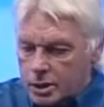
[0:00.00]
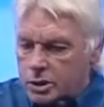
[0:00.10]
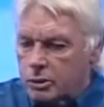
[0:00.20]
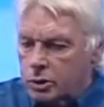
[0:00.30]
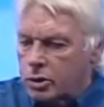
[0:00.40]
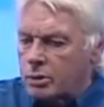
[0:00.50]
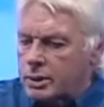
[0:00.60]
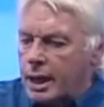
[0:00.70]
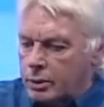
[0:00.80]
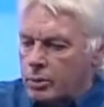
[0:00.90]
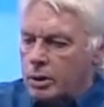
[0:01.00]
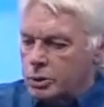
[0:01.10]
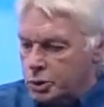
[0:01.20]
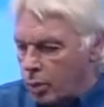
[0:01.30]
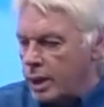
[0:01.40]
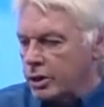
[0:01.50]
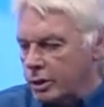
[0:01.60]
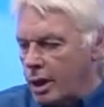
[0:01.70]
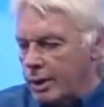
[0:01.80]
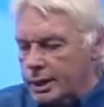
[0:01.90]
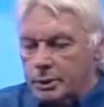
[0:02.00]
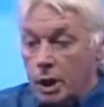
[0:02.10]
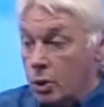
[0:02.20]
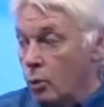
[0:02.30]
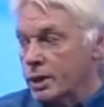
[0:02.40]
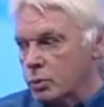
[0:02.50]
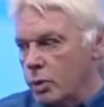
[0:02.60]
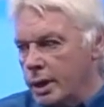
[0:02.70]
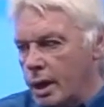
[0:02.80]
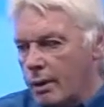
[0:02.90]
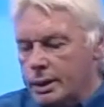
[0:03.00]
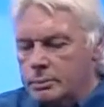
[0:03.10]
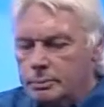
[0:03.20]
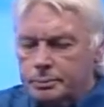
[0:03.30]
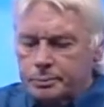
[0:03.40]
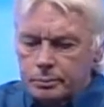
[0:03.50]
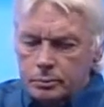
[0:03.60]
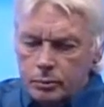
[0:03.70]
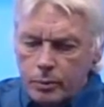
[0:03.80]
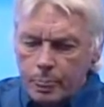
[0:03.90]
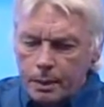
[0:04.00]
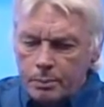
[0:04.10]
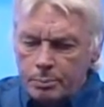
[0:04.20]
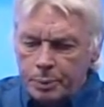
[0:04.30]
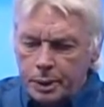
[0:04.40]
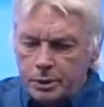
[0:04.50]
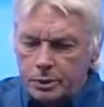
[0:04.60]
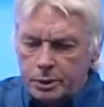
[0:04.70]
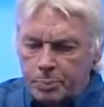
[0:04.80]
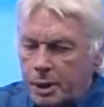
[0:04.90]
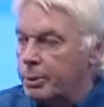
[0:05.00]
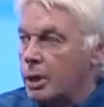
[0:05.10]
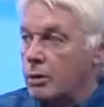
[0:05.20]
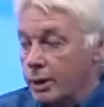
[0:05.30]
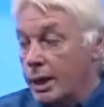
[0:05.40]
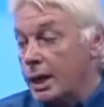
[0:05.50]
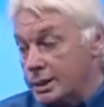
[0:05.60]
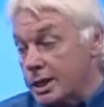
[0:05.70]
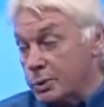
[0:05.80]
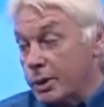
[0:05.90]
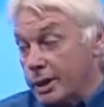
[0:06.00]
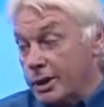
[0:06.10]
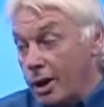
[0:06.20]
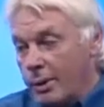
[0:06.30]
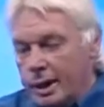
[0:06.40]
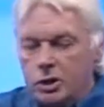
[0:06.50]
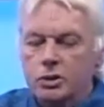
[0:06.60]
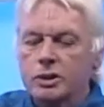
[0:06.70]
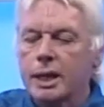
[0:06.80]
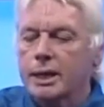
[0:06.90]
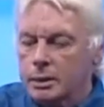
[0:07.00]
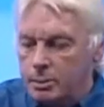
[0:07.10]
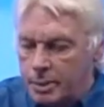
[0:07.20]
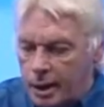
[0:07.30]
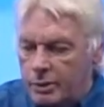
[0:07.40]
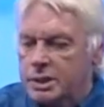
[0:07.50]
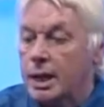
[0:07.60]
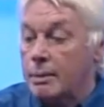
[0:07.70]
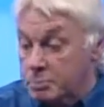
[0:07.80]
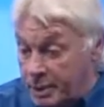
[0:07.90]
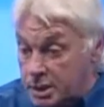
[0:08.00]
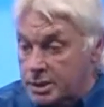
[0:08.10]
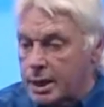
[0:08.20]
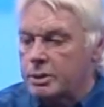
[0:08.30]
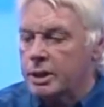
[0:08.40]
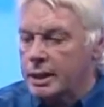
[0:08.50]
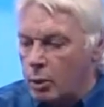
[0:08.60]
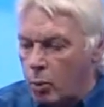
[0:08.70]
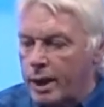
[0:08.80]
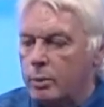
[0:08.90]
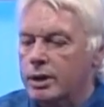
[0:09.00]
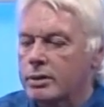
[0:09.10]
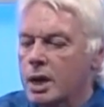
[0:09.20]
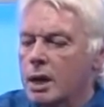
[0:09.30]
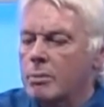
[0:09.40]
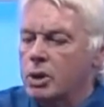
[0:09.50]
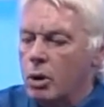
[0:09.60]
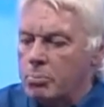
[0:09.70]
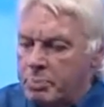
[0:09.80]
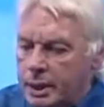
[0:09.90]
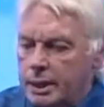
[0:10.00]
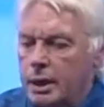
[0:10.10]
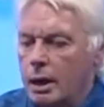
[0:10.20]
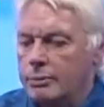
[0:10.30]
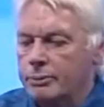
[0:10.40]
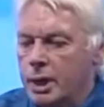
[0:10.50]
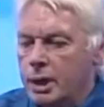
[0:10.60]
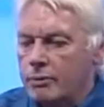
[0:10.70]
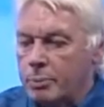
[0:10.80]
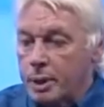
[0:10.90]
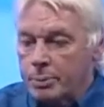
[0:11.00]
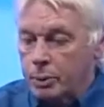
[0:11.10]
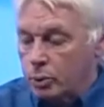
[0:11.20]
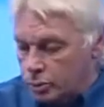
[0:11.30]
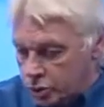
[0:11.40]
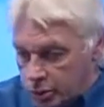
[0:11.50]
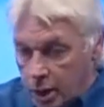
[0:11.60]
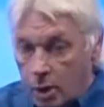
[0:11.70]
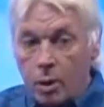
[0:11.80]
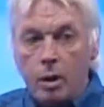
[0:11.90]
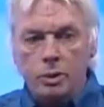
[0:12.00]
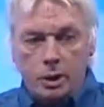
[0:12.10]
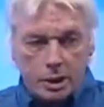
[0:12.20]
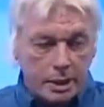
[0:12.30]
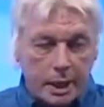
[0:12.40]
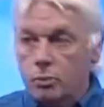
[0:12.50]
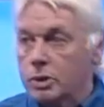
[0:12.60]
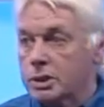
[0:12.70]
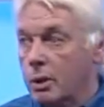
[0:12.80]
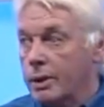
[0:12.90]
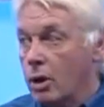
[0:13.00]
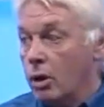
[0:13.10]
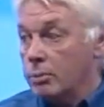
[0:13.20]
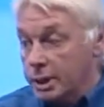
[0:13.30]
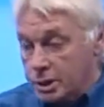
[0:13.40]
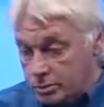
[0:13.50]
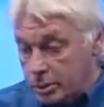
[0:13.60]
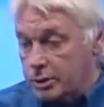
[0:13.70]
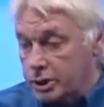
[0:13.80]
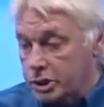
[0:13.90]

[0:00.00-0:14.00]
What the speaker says: Yeah, so you go down the road to where you're going, and always were going, but the people don't realise that's where you're going because you're taking them there in steps. Bigger steps you can get away with, but not big enough for people to go, hold on a second, what's going on? Because